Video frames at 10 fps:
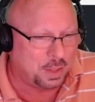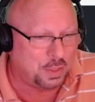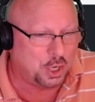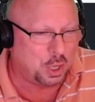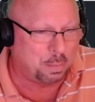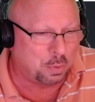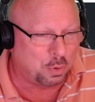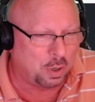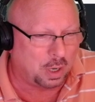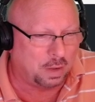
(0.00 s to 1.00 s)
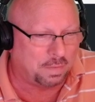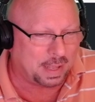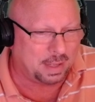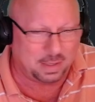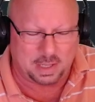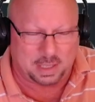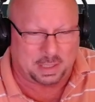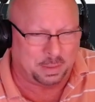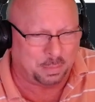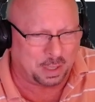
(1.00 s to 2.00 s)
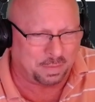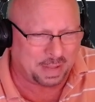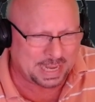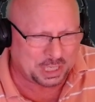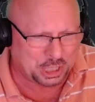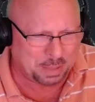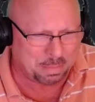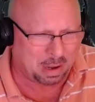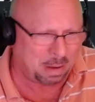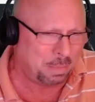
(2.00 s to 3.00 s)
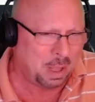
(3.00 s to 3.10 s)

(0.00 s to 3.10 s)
the number of HE bomb